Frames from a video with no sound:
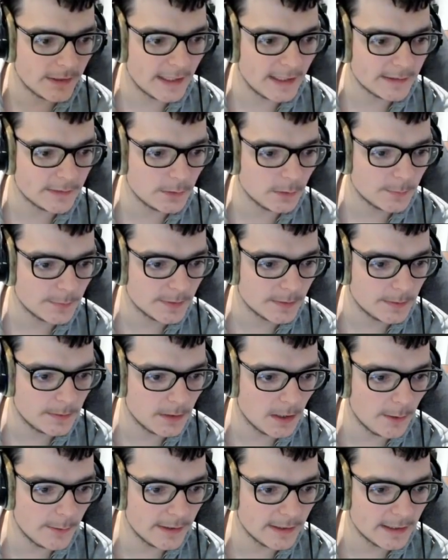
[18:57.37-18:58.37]
end up
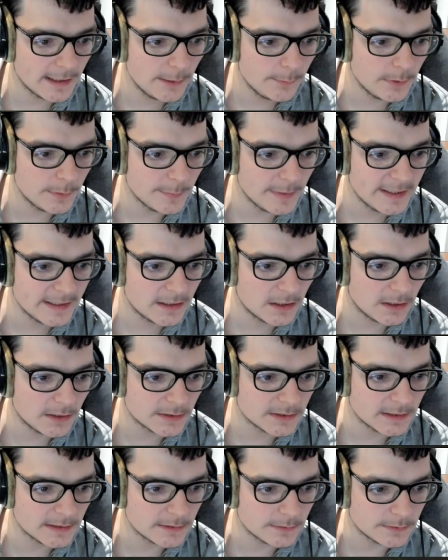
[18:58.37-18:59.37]
going here, we'll make
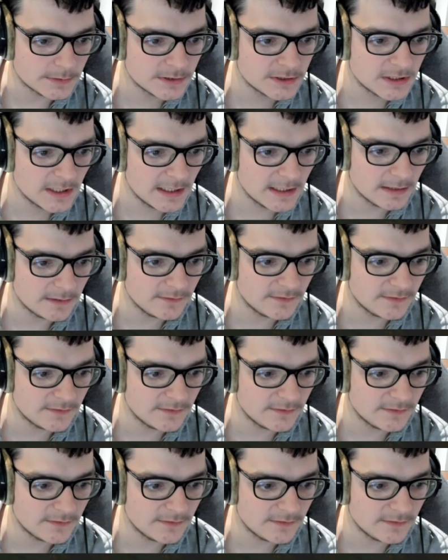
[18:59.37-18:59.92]
our little chicken